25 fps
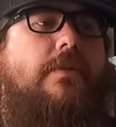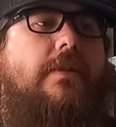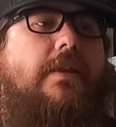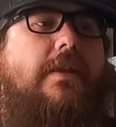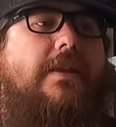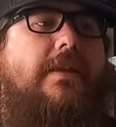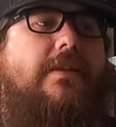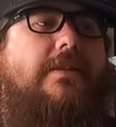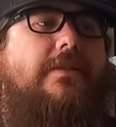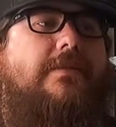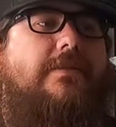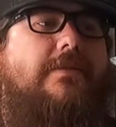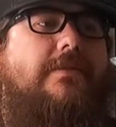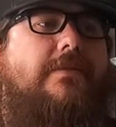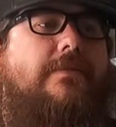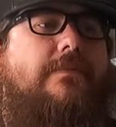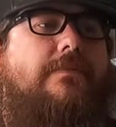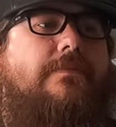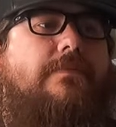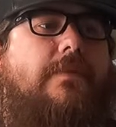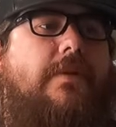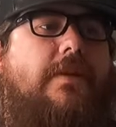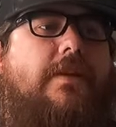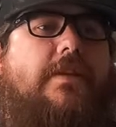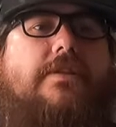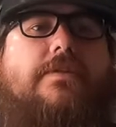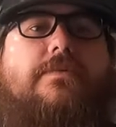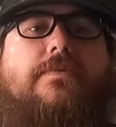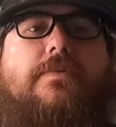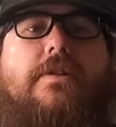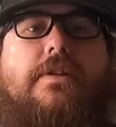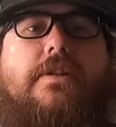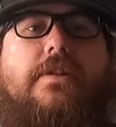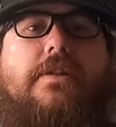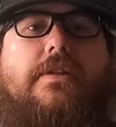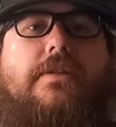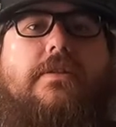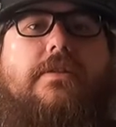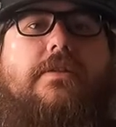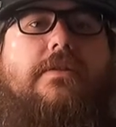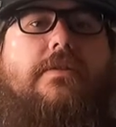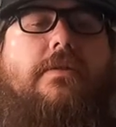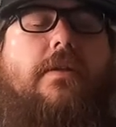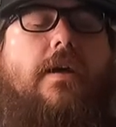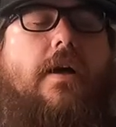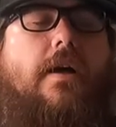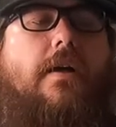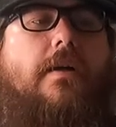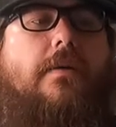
it is what it is.